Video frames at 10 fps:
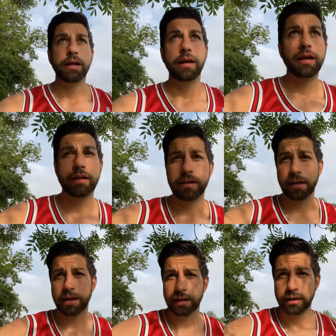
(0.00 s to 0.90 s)
And
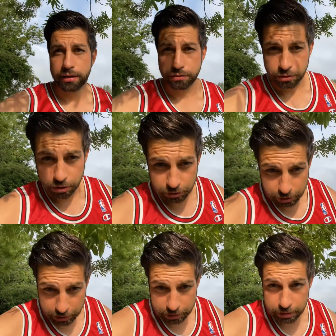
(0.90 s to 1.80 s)
just got a
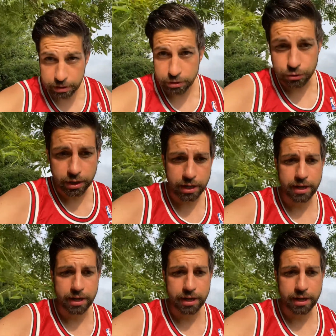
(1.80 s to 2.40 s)
duck under a tree.